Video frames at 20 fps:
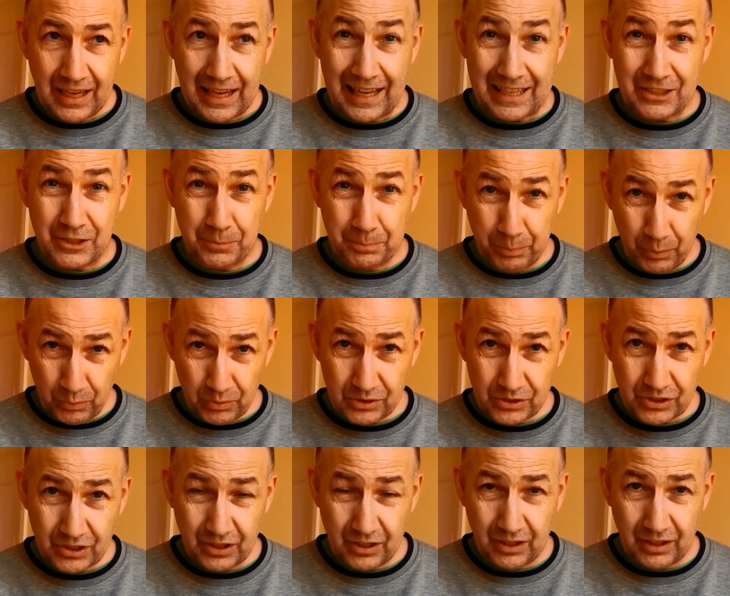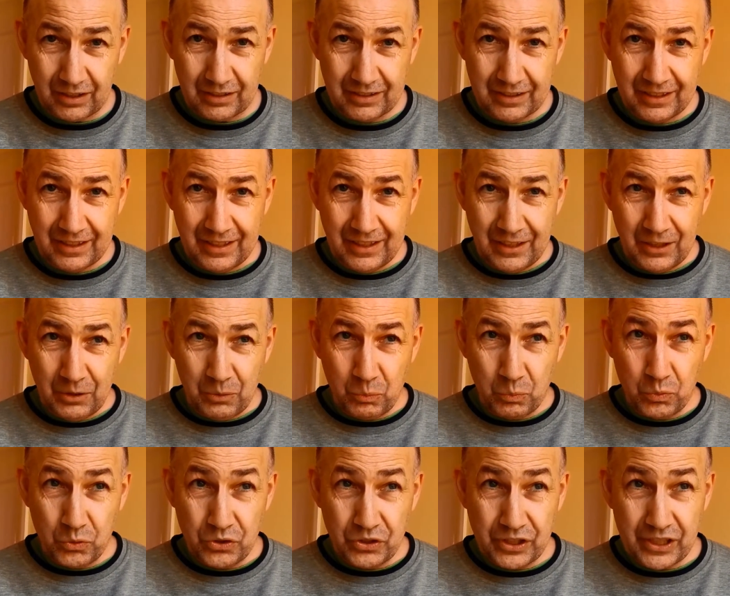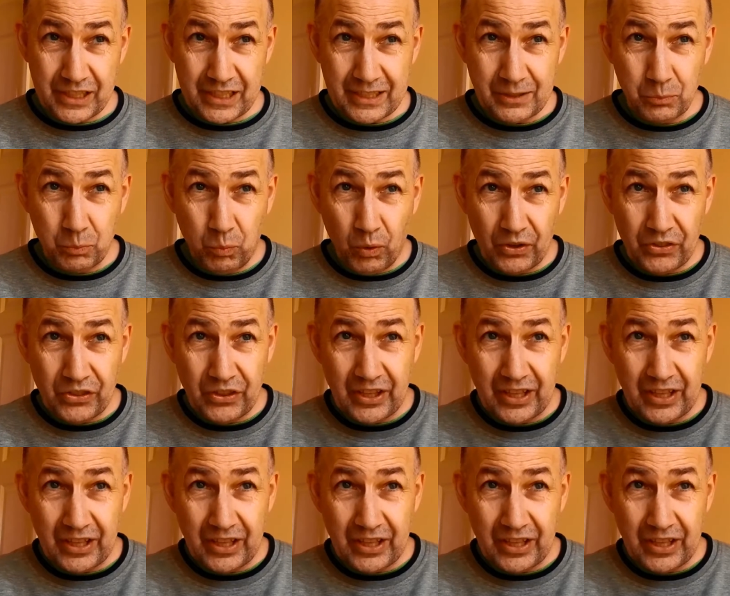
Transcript: A sports car would need one